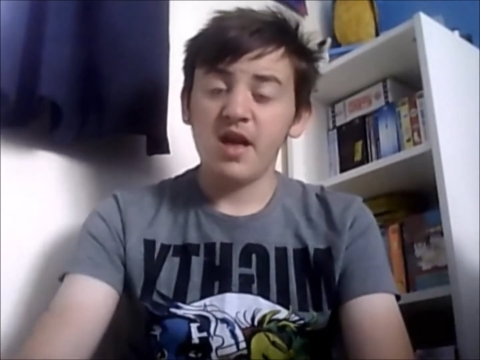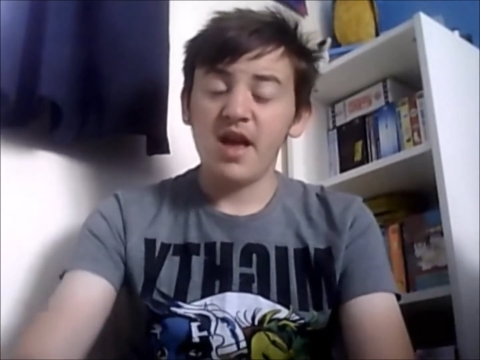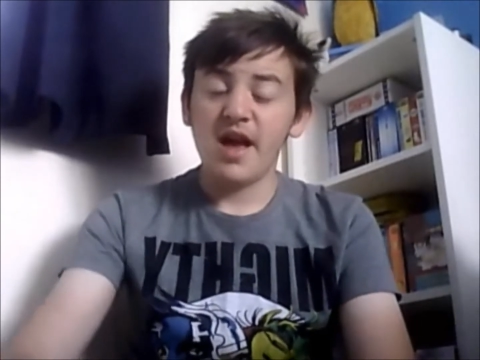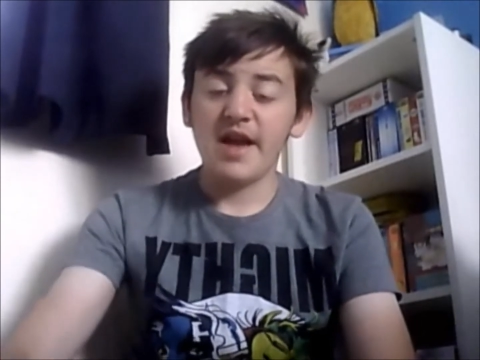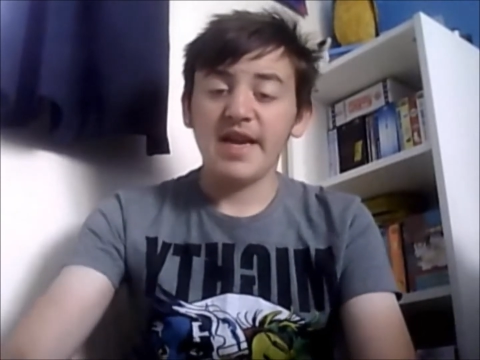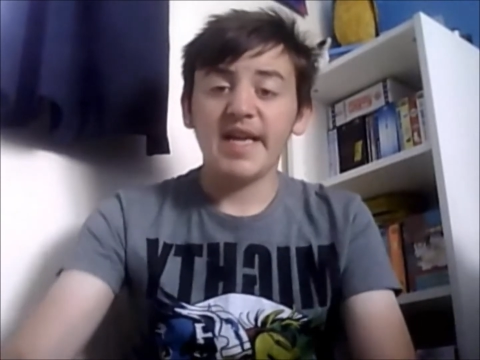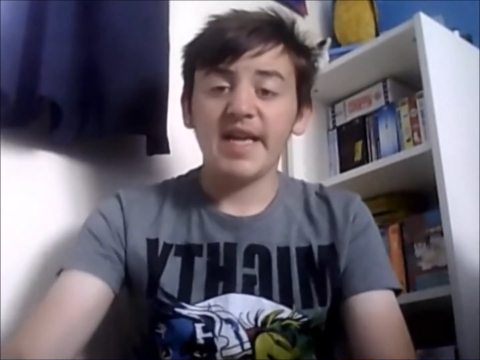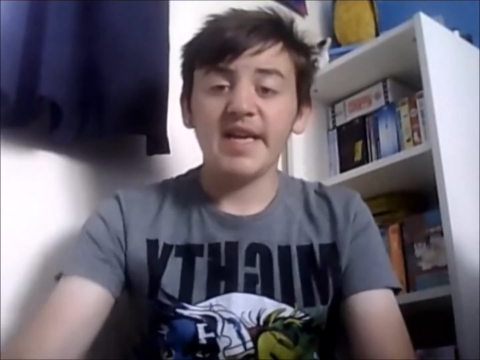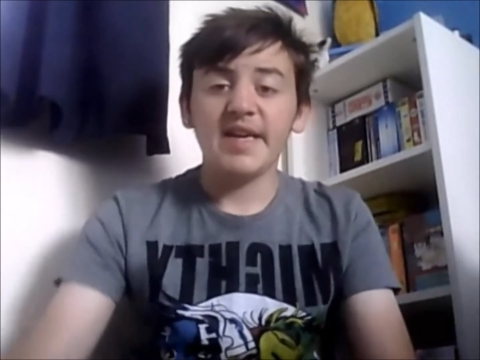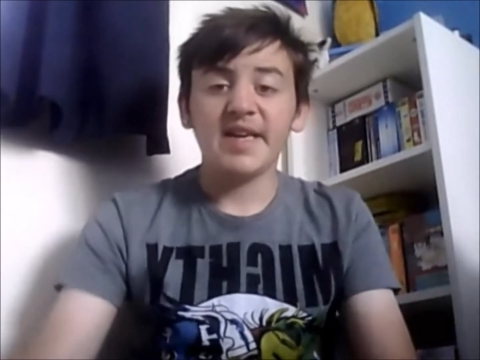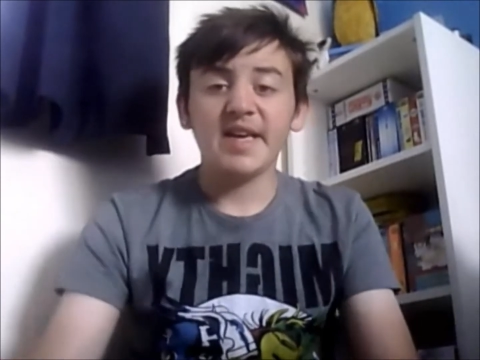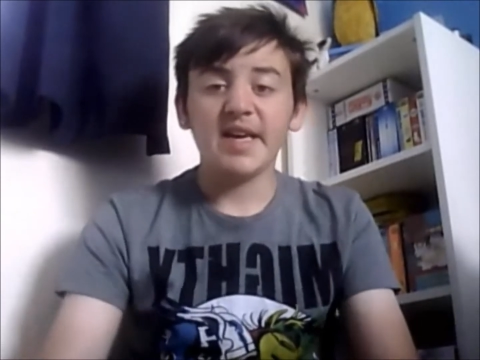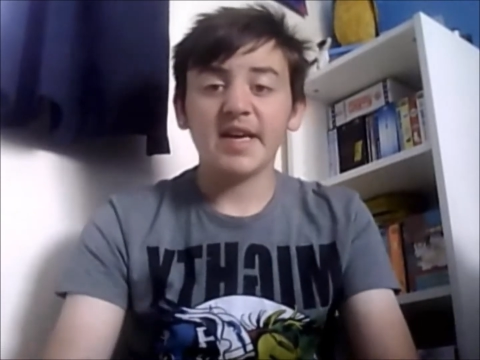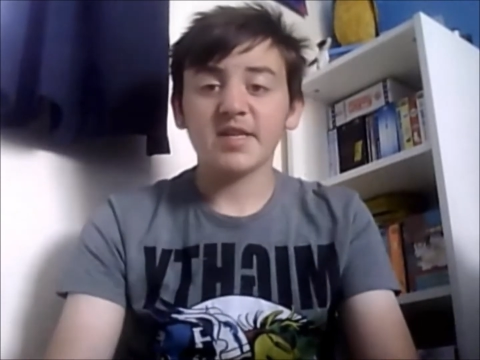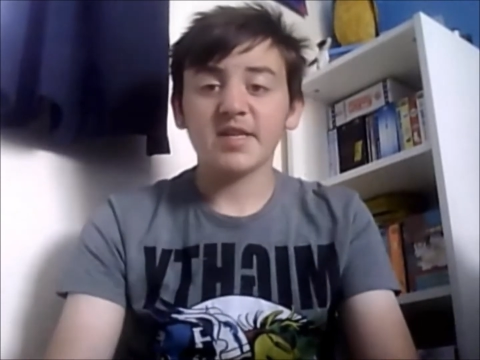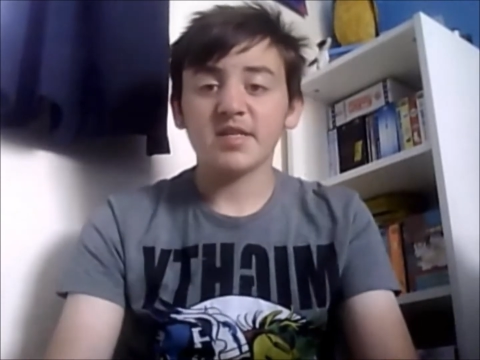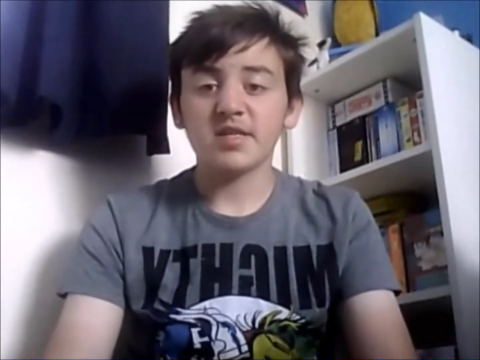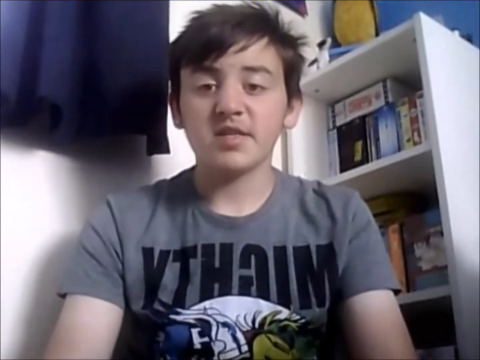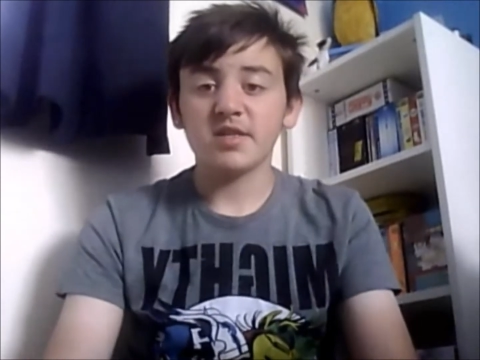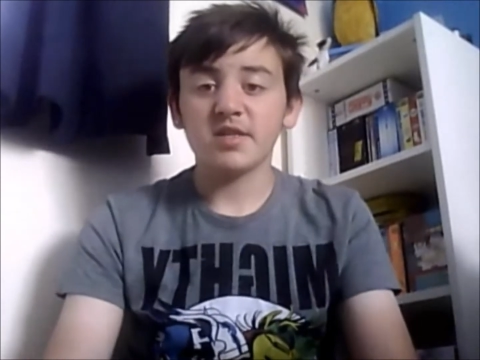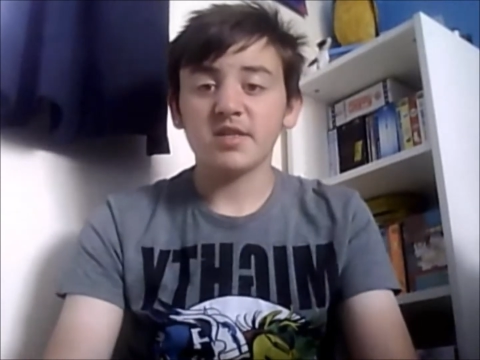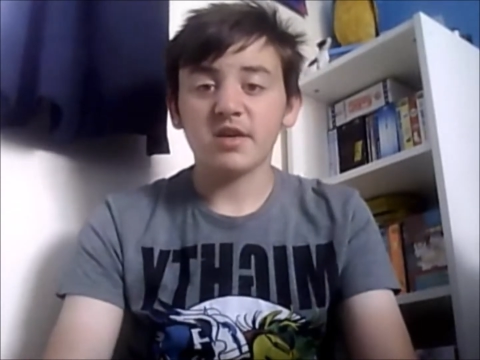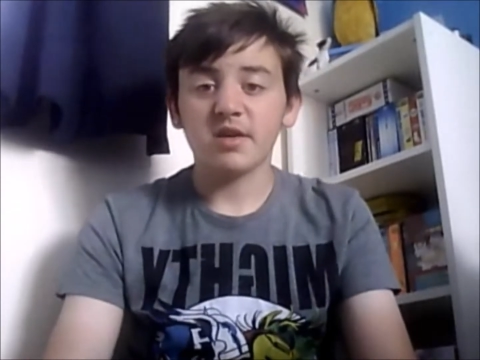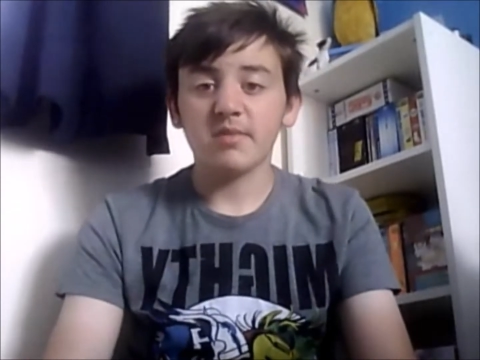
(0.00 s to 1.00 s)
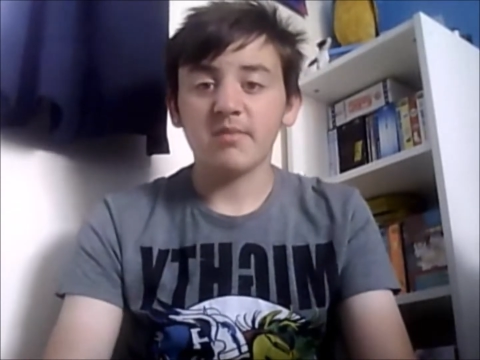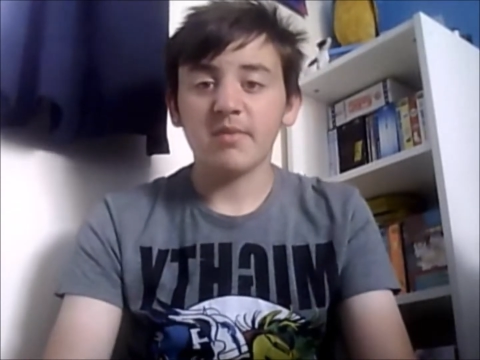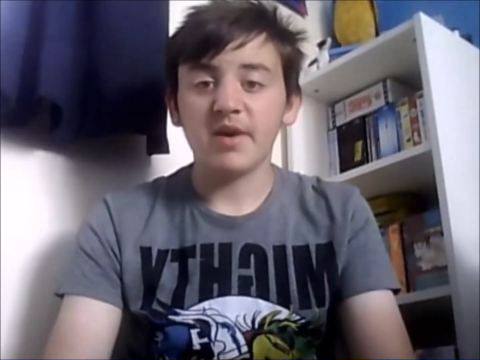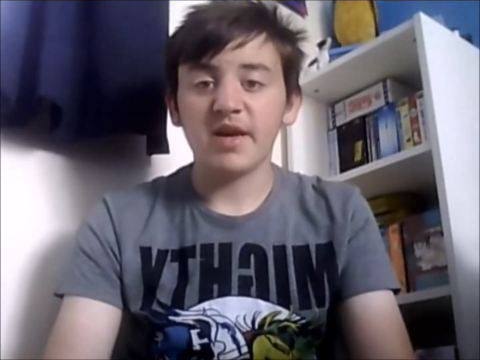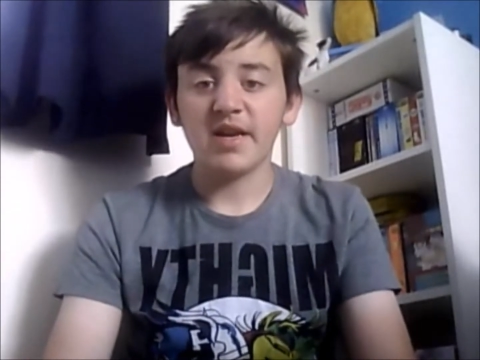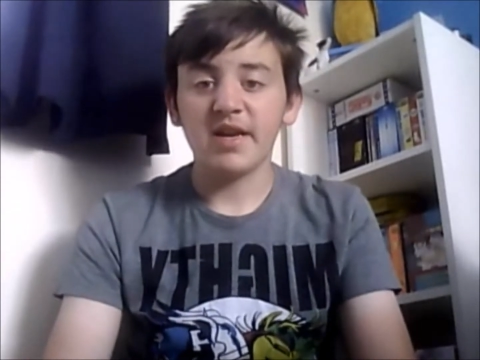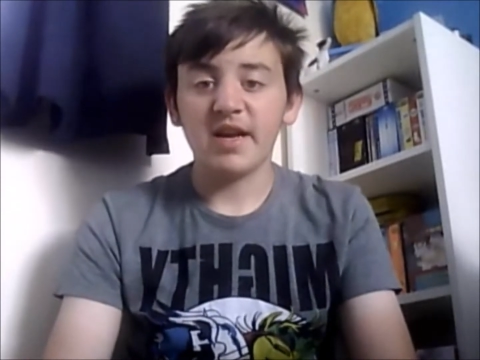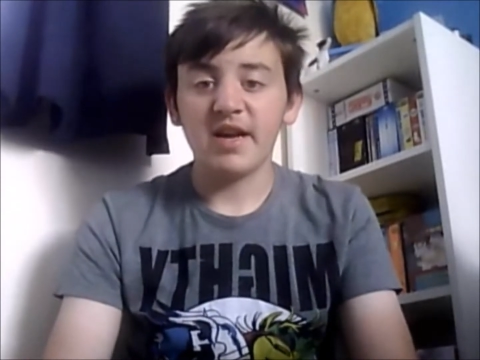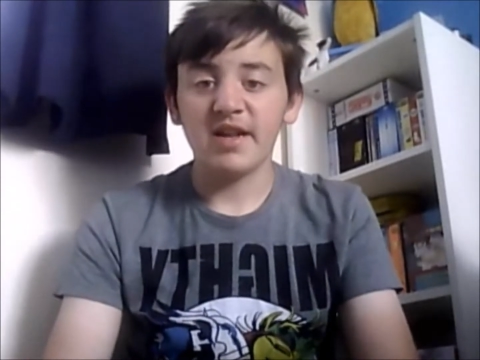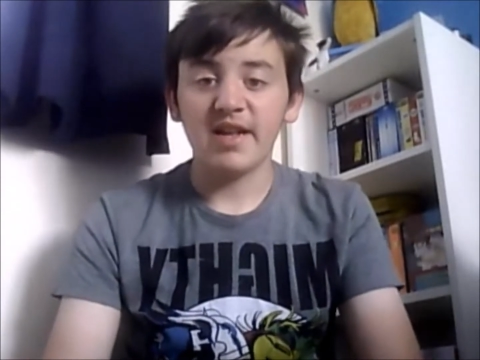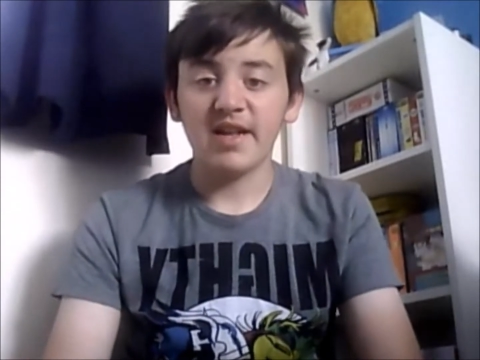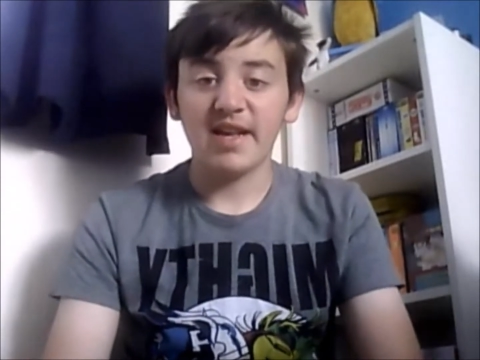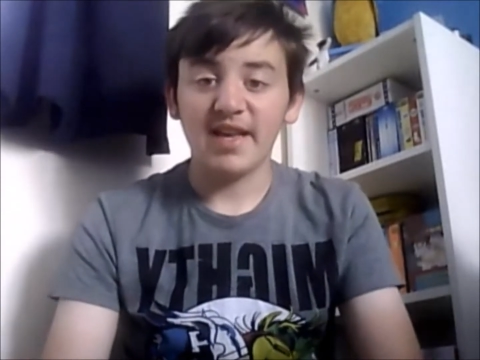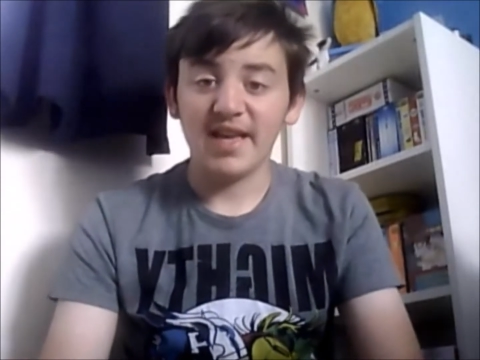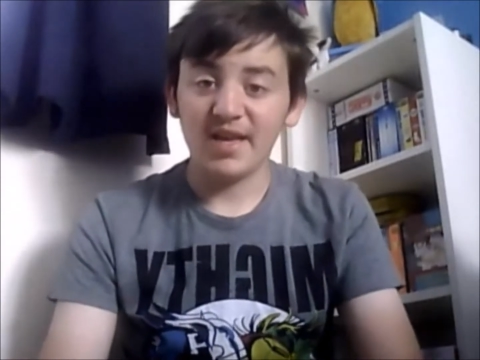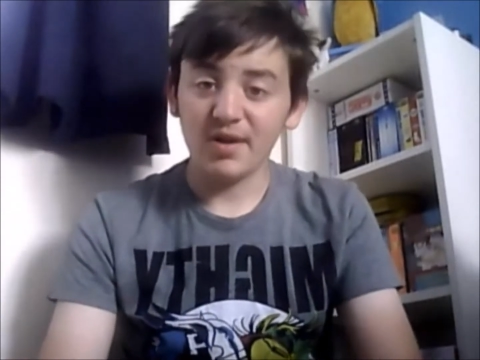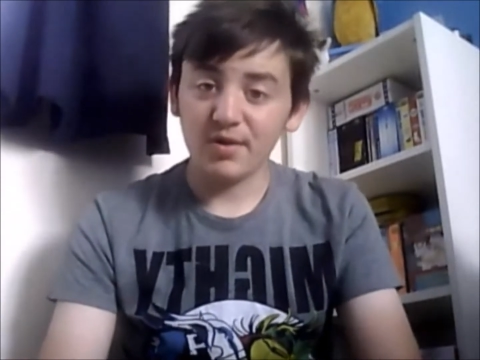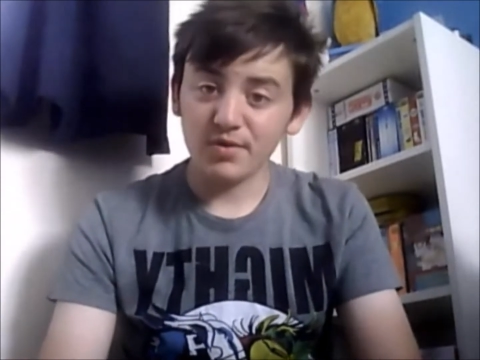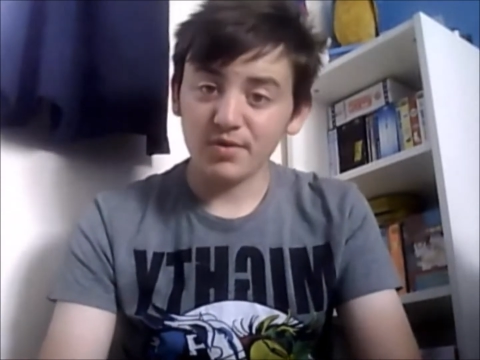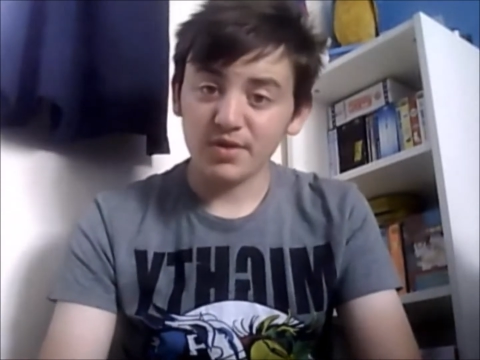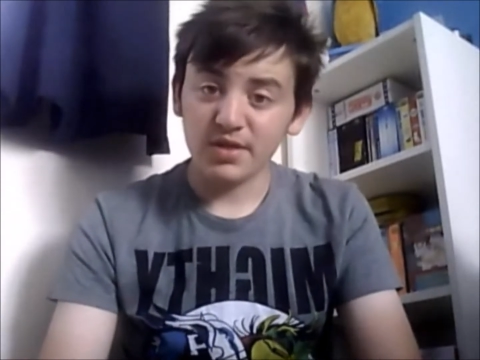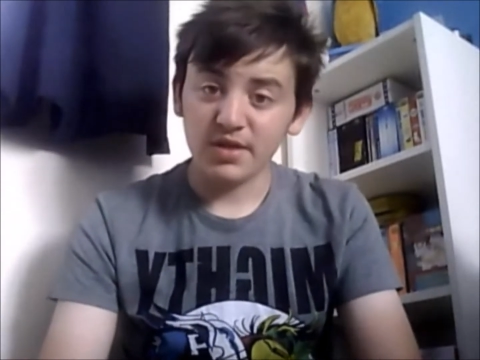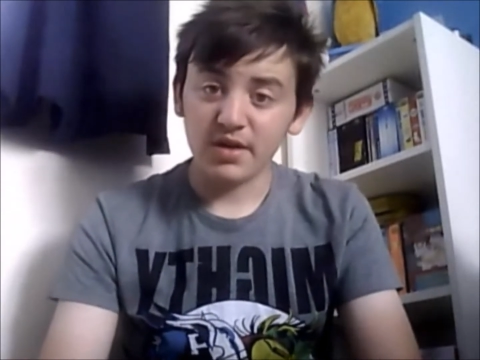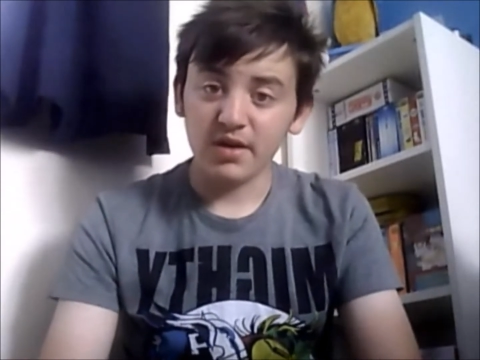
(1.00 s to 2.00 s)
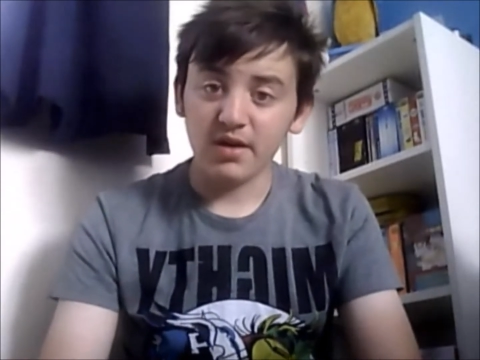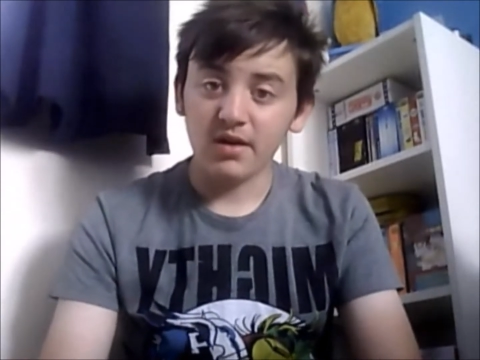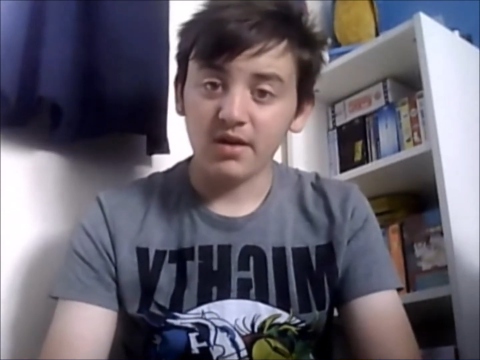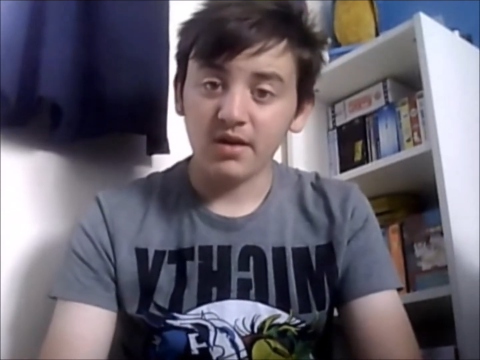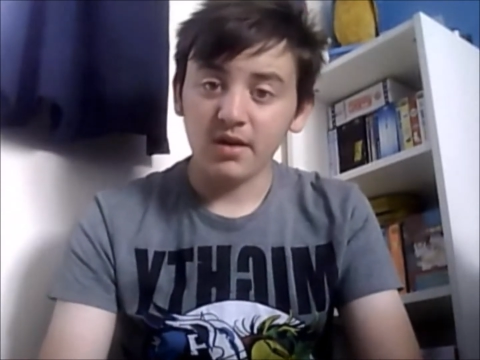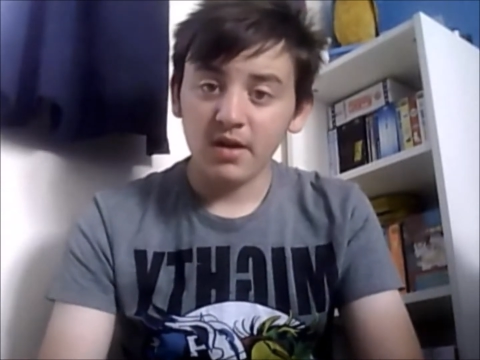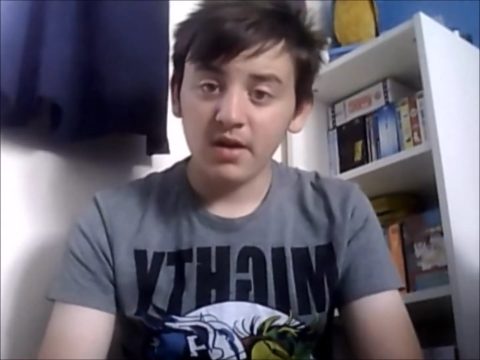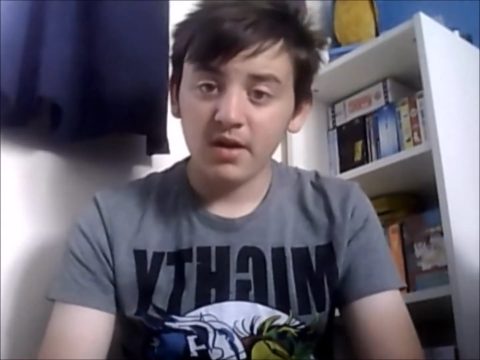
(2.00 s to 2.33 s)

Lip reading: and he kicks the sunbed, and it kills her,